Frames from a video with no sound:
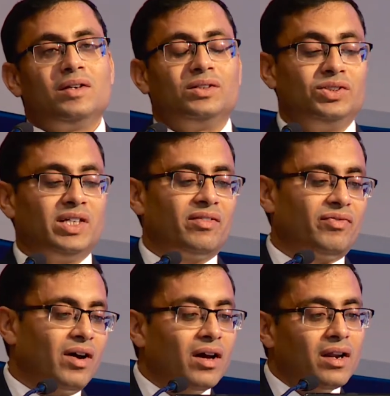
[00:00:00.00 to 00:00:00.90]

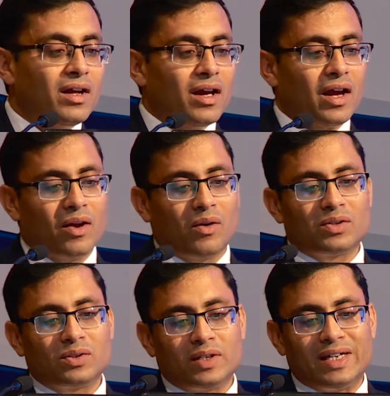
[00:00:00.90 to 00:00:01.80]
GFR and
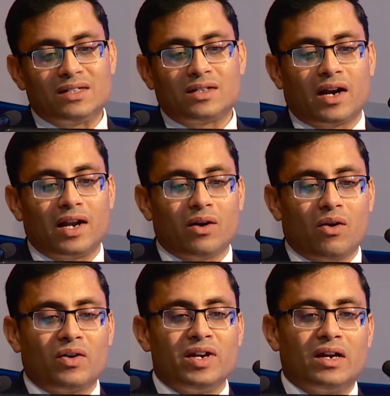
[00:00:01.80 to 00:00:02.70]
also ESRD
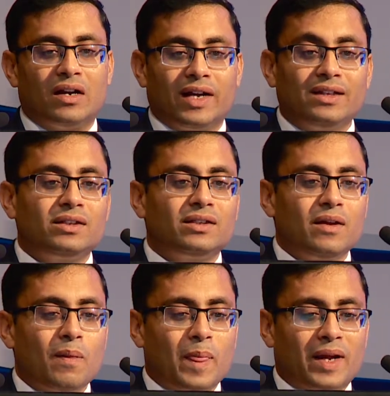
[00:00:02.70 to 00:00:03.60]
or renal death.
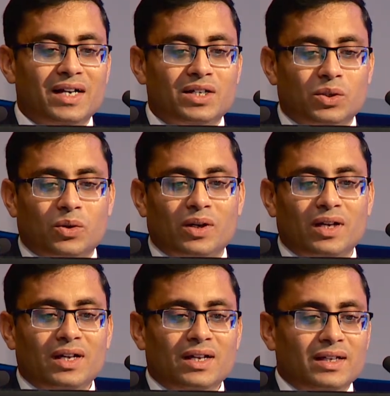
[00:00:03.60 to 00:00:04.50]
And it showed
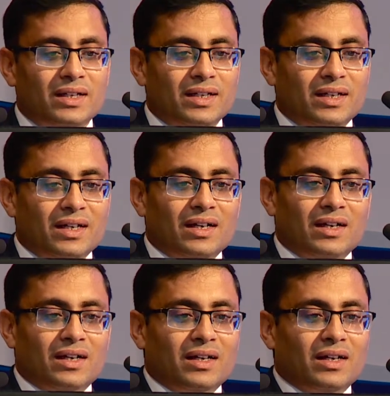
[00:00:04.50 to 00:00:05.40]

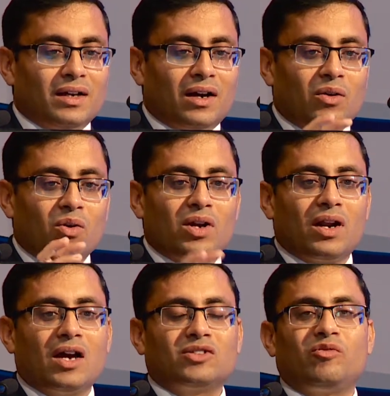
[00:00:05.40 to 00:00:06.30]
a good
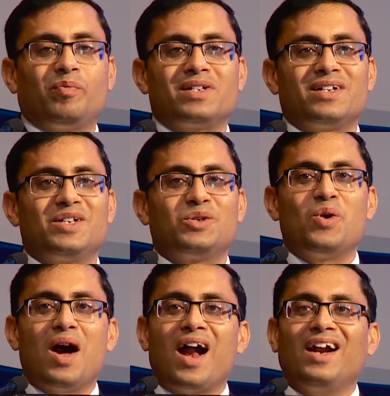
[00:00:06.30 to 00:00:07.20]
class of patients who
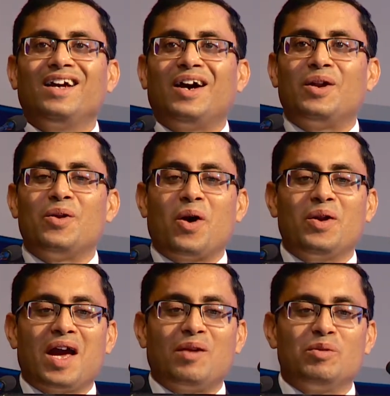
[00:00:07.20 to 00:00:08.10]
had a
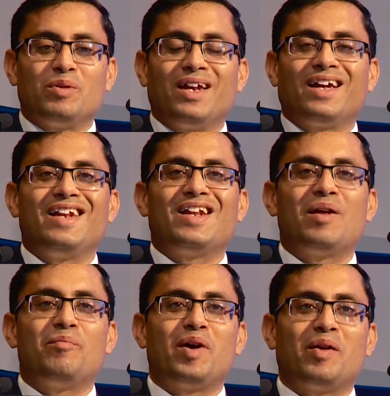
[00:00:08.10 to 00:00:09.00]
non-albuminuric renal
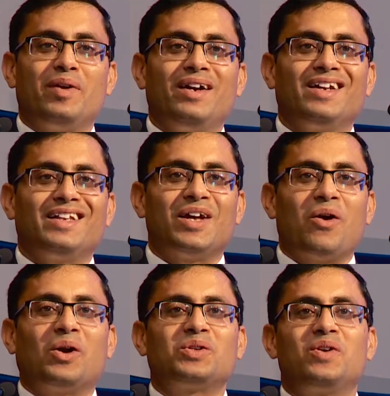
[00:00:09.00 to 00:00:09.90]
impairment. They
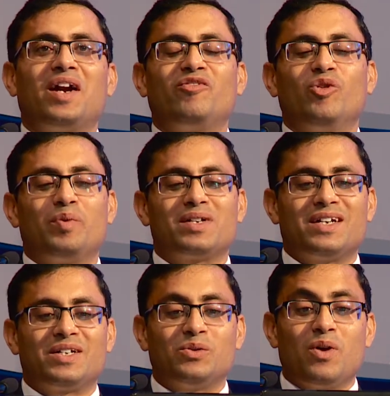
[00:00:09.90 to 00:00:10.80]
also had few
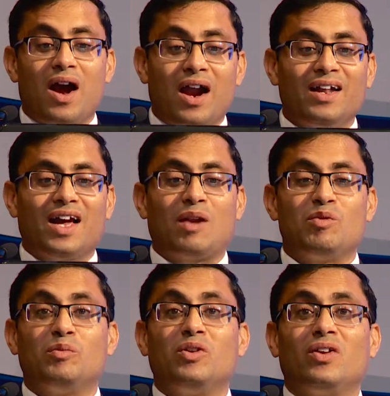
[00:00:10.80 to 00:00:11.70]
patients who had
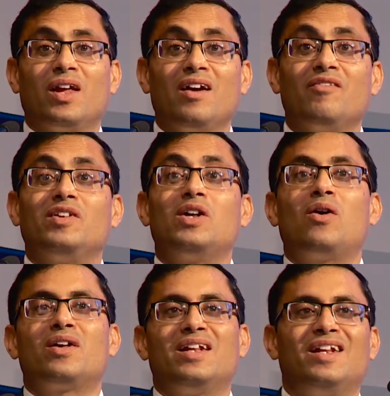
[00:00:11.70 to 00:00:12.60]
albuminuria
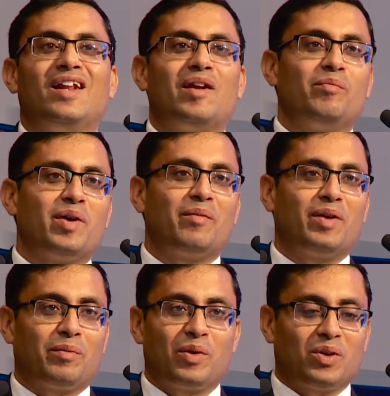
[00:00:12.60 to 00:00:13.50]
without any renal
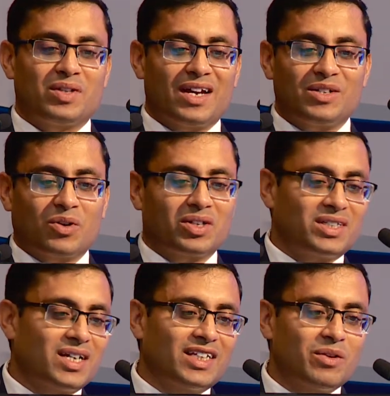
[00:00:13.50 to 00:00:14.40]
impairment because as Dr.
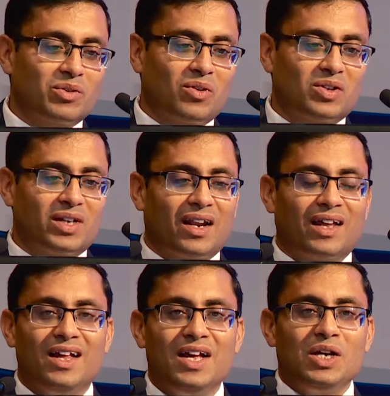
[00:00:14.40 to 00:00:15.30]
Sheshadri was also
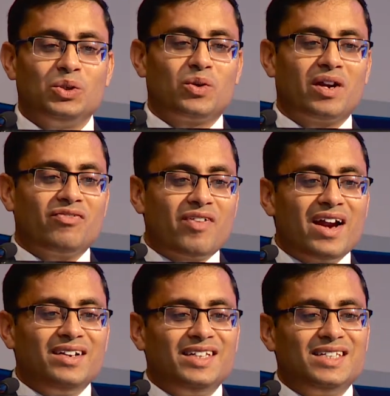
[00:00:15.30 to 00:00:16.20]
telling, you can
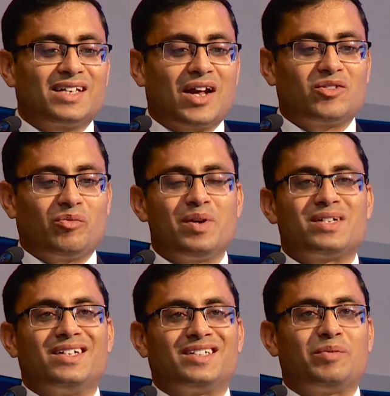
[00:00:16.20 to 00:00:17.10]
find these class of
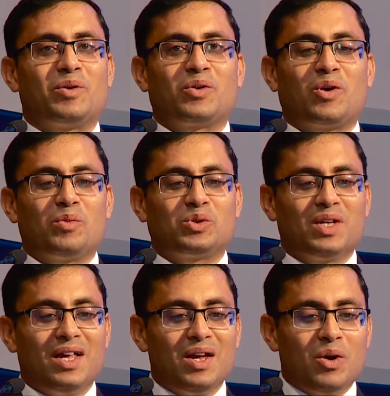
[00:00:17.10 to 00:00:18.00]
patients because almost
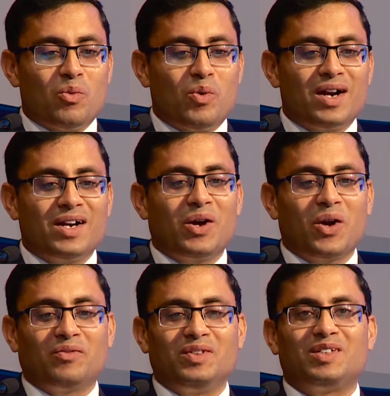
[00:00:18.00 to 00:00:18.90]
one-third
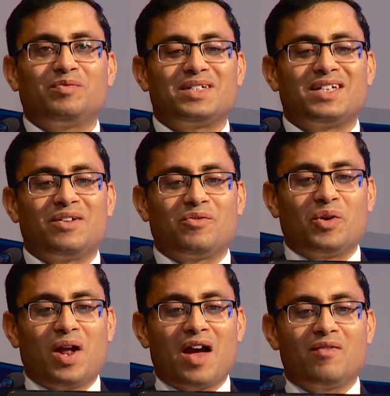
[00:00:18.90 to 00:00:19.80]
of these patients
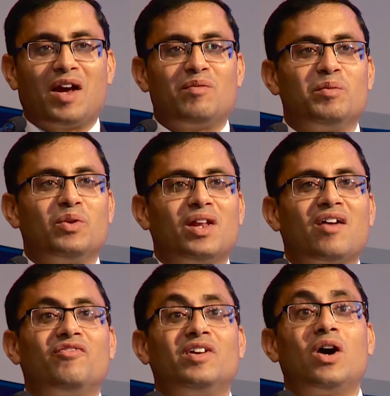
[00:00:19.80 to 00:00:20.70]
would have albuminuria
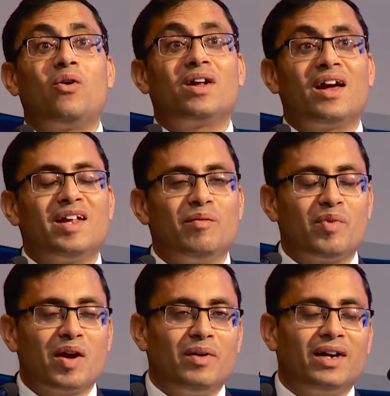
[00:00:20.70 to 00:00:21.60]
without any
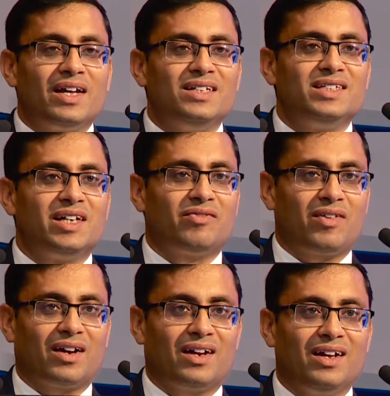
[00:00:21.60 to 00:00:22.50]
impairment in
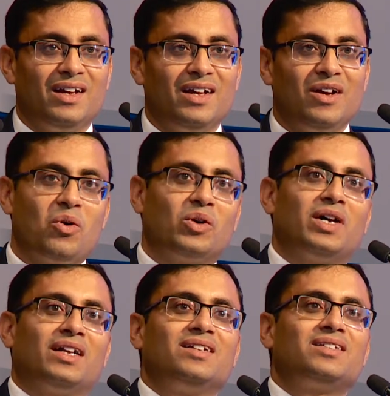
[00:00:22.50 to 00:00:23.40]
GFR. On the
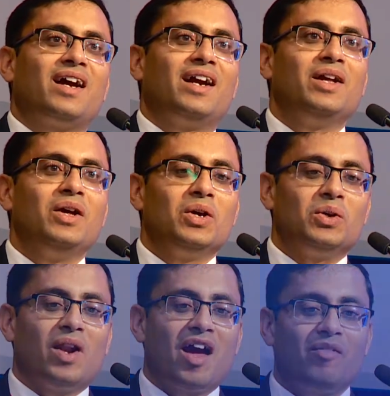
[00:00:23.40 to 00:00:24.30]
other side,
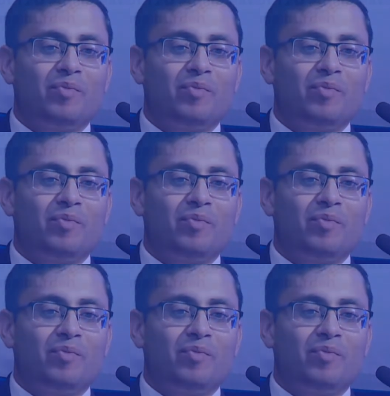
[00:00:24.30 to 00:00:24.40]
you will have